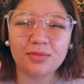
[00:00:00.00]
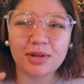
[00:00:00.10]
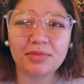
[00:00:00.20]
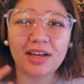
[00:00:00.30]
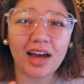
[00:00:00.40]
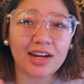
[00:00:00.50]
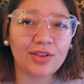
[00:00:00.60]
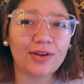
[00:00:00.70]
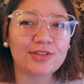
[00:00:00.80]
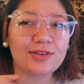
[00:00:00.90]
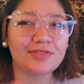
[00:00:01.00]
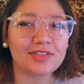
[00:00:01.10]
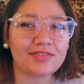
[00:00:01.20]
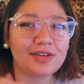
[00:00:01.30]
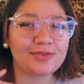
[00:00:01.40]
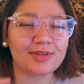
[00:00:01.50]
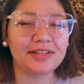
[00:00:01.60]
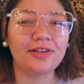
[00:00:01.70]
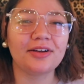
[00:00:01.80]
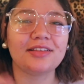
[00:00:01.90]
might be kind of long, so if this video is really
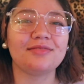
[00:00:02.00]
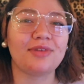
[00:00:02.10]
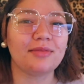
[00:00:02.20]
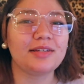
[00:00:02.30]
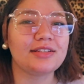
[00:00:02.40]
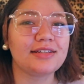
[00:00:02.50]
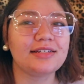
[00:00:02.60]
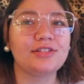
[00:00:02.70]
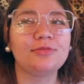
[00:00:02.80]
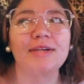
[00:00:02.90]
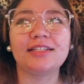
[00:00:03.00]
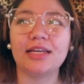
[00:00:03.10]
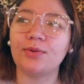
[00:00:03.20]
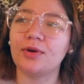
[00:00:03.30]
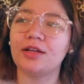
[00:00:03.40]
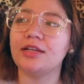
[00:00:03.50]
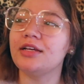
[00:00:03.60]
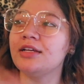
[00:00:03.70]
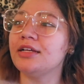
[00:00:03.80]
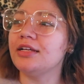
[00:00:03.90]
long, then I'm probably just going to do my day one
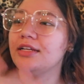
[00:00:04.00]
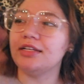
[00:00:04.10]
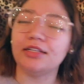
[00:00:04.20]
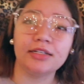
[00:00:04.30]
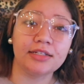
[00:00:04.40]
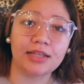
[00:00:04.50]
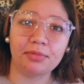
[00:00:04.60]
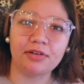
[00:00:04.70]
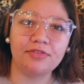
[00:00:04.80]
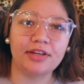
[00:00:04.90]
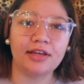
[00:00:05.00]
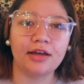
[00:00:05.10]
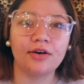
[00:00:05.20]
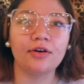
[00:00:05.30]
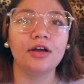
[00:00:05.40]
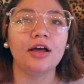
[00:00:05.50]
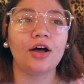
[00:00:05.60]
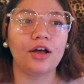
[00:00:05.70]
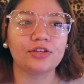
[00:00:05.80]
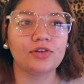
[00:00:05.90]
into a separate video.
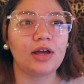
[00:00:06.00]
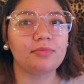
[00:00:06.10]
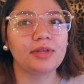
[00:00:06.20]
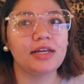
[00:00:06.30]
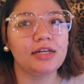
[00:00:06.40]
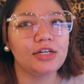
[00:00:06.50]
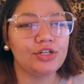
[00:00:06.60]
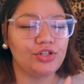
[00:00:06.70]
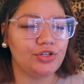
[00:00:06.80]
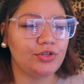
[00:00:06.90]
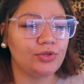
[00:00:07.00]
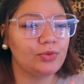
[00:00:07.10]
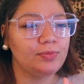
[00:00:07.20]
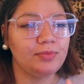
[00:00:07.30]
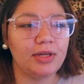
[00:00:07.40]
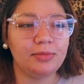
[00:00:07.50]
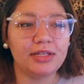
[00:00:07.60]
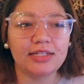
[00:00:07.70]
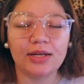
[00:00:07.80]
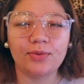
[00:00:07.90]
Also, I'm planning to do maybe
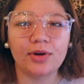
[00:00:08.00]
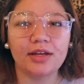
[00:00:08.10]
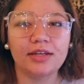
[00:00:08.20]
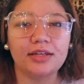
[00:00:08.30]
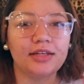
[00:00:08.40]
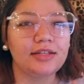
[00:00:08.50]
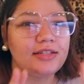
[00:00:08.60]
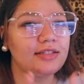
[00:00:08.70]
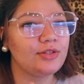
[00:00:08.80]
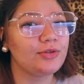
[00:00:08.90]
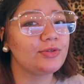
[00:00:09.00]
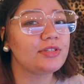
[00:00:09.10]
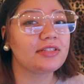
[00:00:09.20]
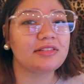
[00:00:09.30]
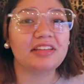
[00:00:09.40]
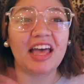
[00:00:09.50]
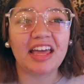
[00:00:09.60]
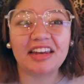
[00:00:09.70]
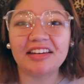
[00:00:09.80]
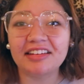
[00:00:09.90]
day 1 through
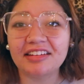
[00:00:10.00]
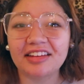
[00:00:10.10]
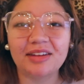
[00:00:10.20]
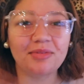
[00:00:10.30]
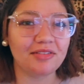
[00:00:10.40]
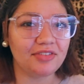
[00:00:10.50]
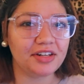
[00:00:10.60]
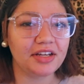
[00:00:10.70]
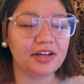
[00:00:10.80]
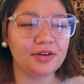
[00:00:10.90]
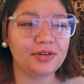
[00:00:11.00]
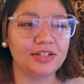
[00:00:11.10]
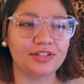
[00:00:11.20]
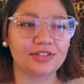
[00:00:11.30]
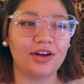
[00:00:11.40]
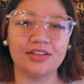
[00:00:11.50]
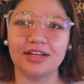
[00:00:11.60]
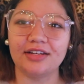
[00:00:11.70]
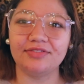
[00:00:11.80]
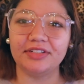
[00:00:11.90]
10 in one video and just call
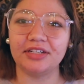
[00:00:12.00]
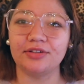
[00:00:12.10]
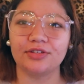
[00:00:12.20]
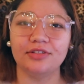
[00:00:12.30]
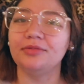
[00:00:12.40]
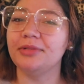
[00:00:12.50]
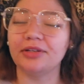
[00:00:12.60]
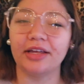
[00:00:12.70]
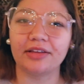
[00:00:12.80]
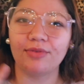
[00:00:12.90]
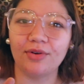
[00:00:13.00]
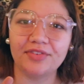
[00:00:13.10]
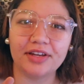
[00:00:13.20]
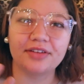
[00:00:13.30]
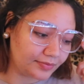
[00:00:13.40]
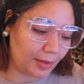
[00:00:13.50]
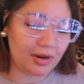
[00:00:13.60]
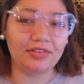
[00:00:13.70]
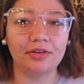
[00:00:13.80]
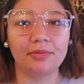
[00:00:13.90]
that a video, so there'd be like 4 videos. I'm
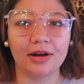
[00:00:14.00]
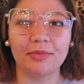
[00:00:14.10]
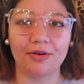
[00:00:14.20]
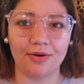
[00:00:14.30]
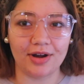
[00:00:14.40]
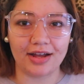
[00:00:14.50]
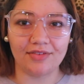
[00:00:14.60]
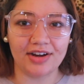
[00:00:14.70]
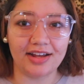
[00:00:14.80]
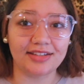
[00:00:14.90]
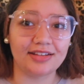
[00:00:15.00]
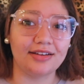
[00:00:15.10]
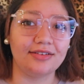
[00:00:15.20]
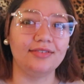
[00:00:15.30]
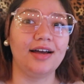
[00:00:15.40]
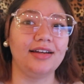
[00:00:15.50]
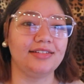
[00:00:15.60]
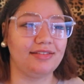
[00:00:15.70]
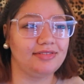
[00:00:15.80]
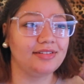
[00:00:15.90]
definitely going to be recording every day, so I
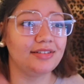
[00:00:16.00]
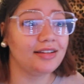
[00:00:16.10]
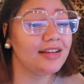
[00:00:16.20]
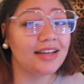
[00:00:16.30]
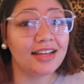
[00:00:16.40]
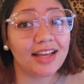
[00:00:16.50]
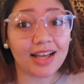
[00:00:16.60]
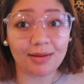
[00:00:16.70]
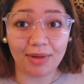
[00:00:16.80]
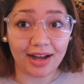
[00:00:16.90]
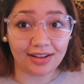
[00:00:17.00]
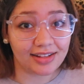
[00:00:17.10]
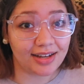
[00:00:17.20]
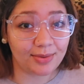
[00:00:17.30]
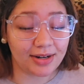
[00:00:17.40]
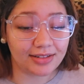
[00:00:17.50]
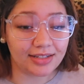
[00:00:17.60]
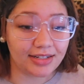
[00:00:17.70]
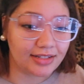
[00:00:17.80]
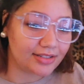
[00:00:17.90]
just have to compile that
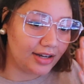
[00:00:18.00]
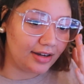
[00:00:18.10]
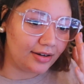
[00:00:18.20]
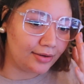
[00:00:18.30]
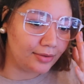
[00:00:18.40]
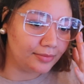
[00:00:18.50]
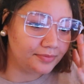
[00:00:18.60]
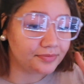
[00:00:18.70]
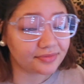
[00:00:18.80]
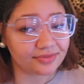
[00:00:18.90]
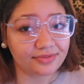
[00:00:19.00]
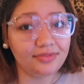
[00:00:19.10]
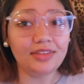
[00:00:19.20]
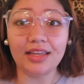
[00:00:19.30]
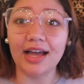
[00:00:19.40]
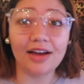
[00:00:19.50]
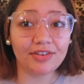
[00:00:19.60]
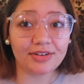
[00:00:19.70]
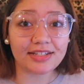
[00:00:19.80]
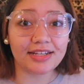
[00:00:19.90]
weirdly. So however
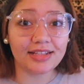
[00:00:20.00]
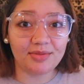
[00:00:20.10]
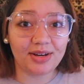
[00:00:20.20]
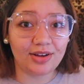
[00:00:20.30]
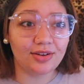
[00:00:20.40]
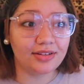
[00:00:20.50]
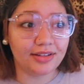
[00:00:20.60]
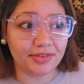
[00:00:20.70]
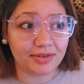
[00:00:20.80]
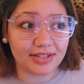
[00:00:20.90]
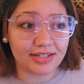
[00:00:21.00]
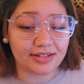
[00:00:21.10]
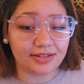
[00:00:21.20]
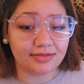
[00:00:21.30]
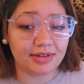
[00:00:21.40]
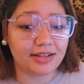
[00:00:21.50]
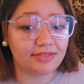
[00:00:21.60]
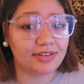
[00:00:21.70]
you want to see it, let me know if you want to see it a certain way. If